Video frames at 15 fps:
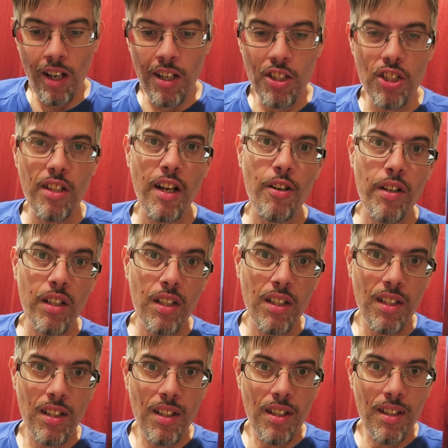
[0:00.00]
of generic,
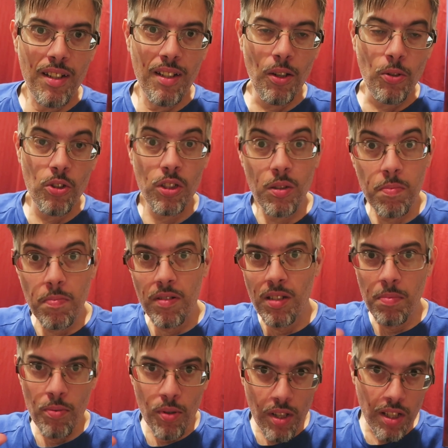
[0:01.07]

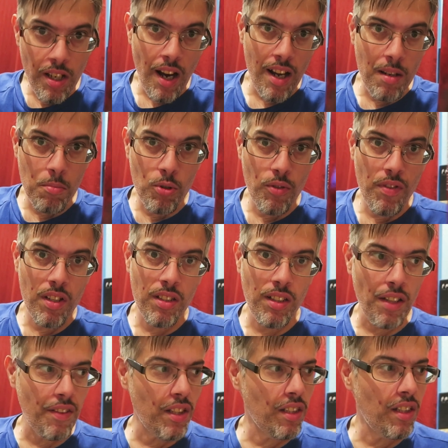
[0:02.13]
spooky kind of movies.
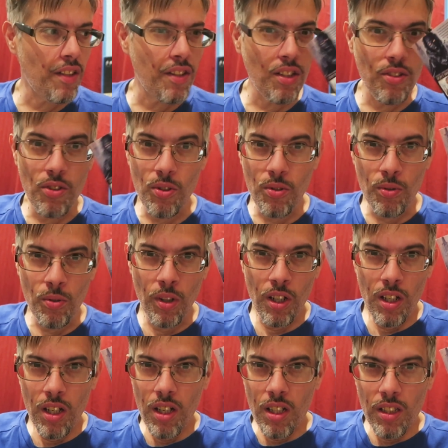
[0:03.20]
Nothing too
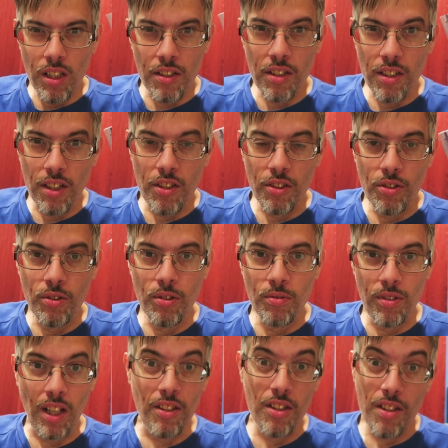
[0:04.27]
Nothing
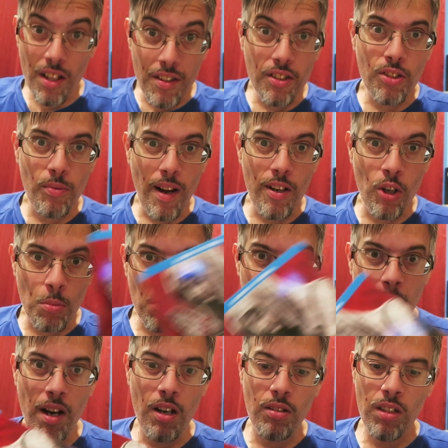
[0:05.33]
to write home
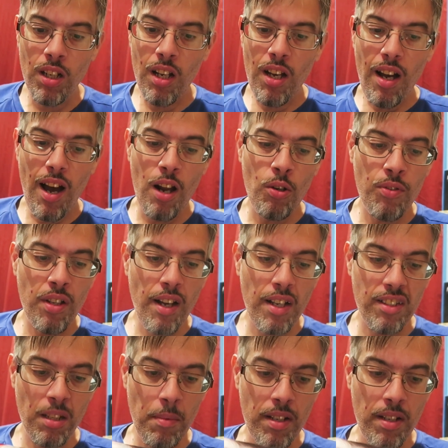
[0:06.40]
about. I don't think I see